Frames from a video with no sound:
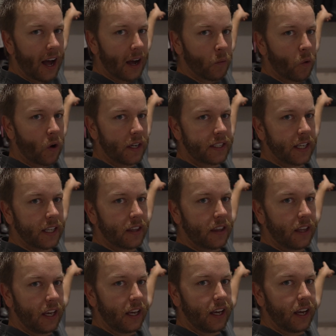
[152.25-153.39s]
I wanted
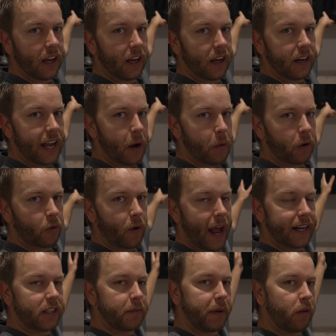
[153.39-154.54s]
the network
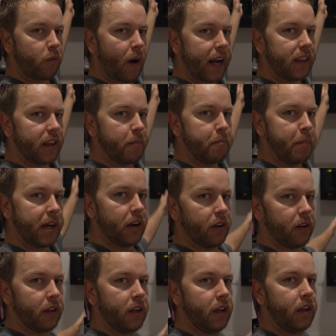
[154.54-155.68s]
rack to be right in the
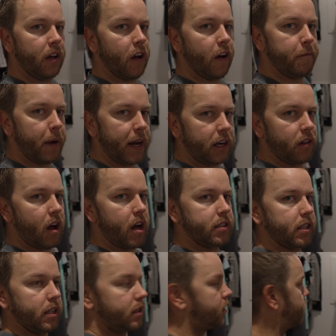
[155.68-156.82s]
middle of my closet.